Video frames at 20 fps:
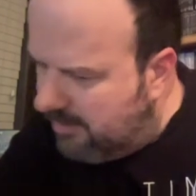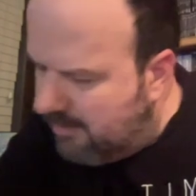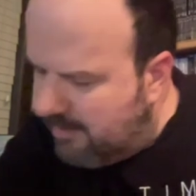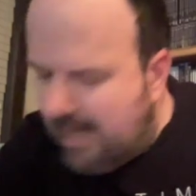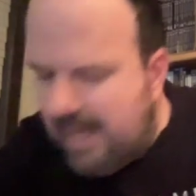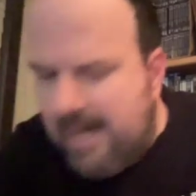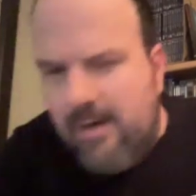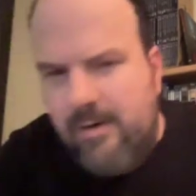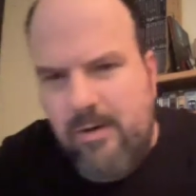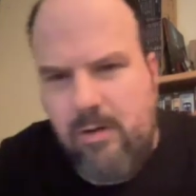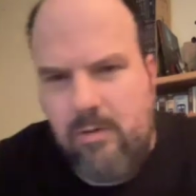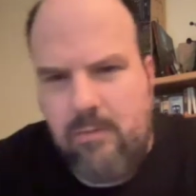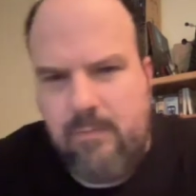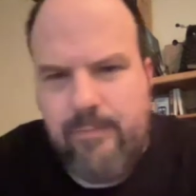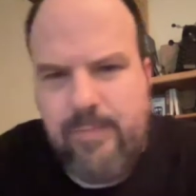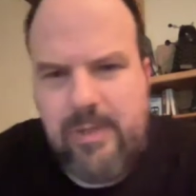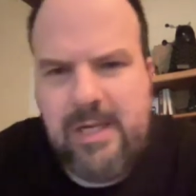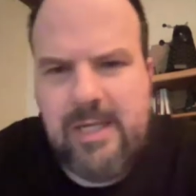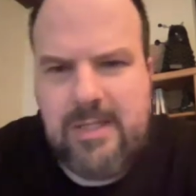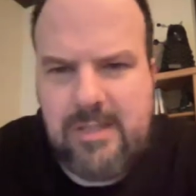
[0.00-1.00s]
I don't know,
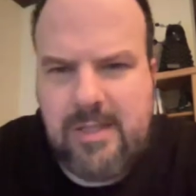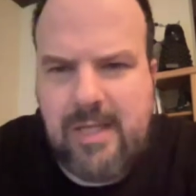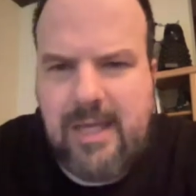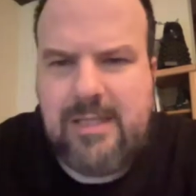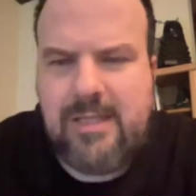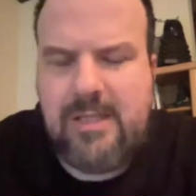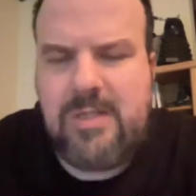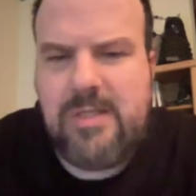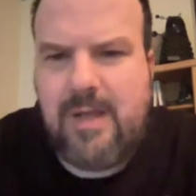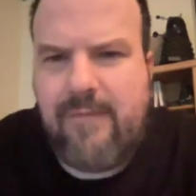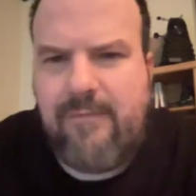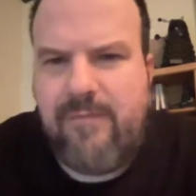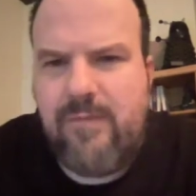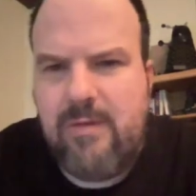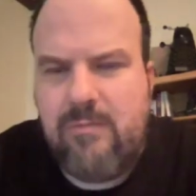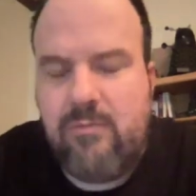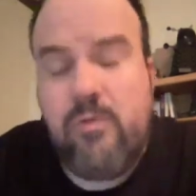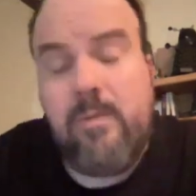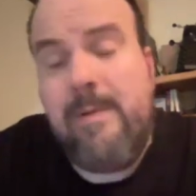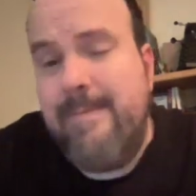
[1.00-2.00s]
but it's like the stuff
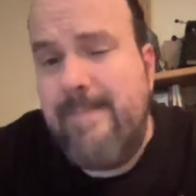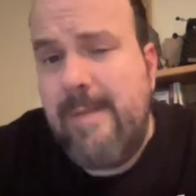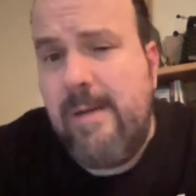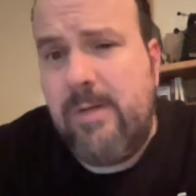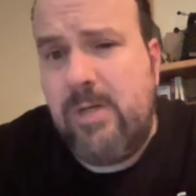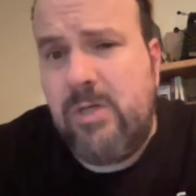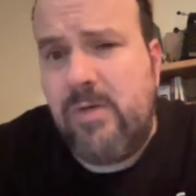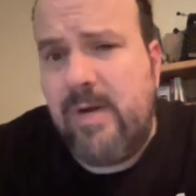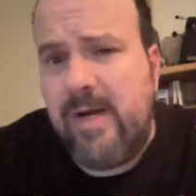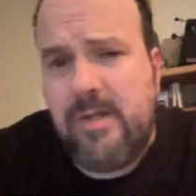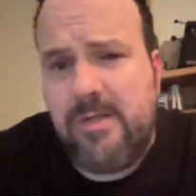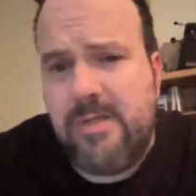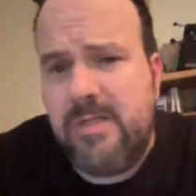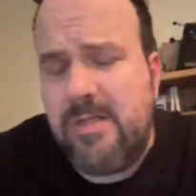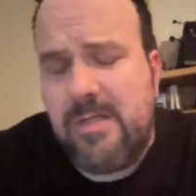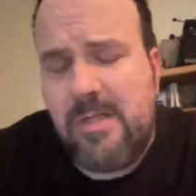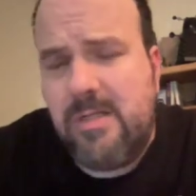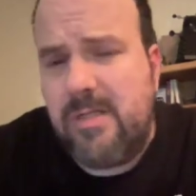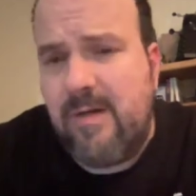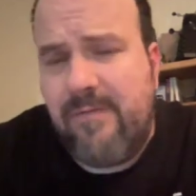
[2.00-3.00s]
that maybe Trails.
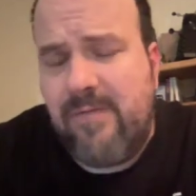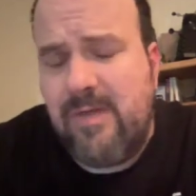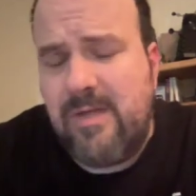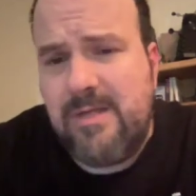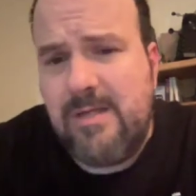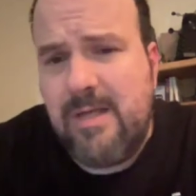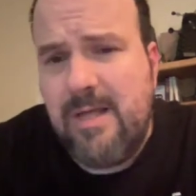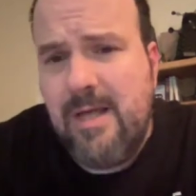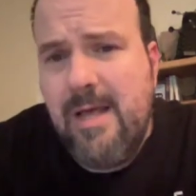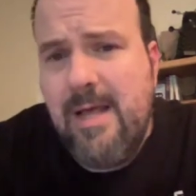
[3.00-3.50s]
It's the stuff that's